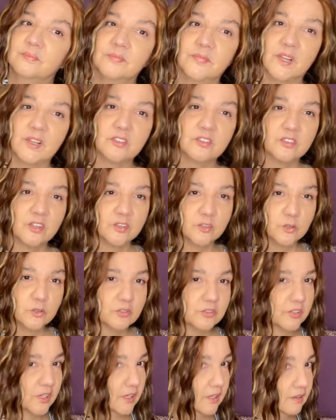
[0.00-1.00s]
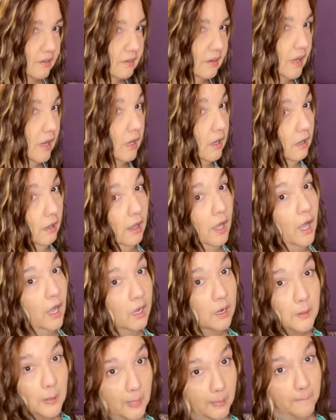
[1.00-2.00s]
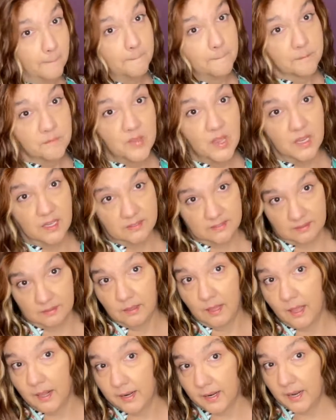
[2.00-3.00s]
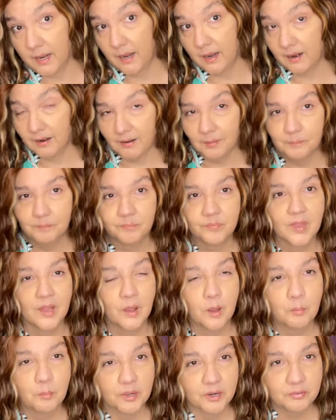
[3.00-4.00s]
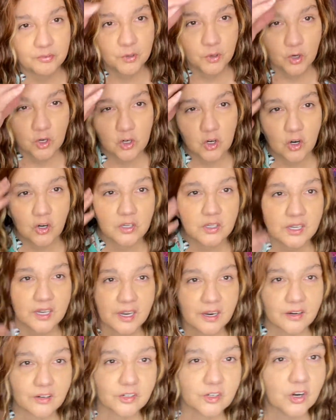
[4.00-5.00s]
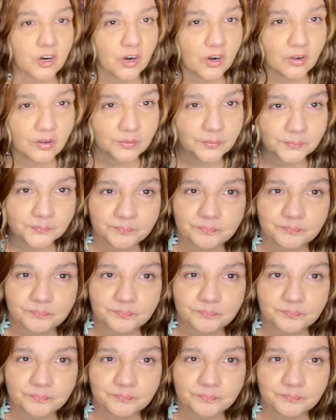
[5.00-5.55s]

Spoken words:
So you see, it's a lot of hair. But if you're a curly-haired girl,